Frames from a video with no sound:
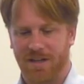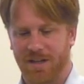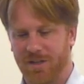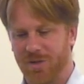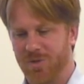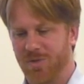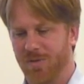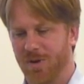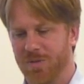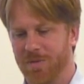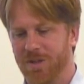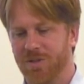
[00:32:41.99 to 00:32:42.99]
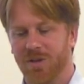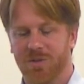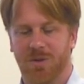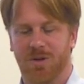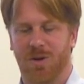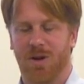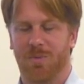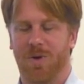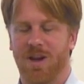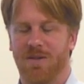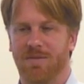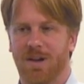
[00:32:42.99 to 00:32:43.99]
uh, it's useful for us, but it's also a great
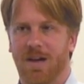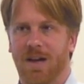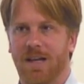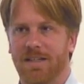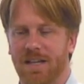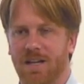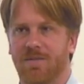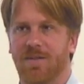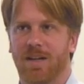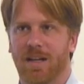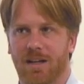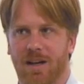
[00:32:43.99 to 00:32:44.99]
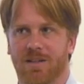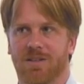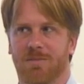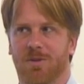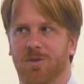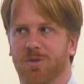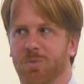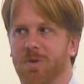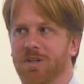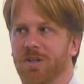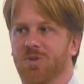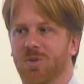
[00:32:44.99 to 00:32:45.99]
way of identifying a customer who's
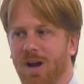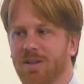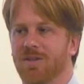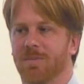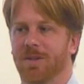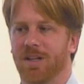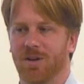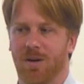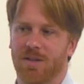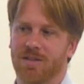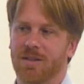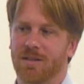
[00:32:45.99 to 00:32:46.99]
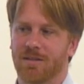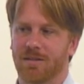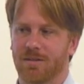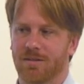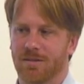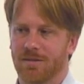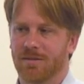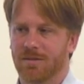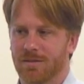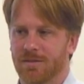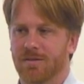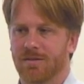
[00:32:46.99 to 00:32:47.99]
willing to try something crazy
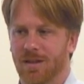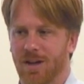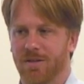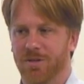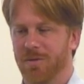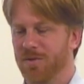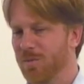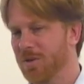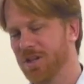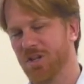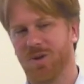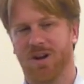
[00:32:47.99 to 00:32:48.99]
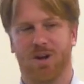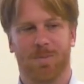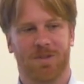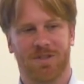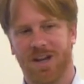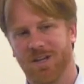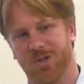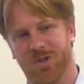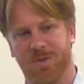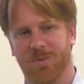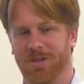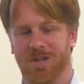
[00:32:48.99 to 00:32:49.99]
uh, so if you're willing to try OpenStack, you
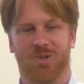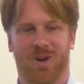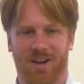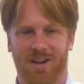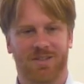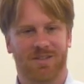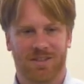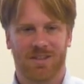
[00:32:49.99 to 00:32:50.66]
should be willing to try us.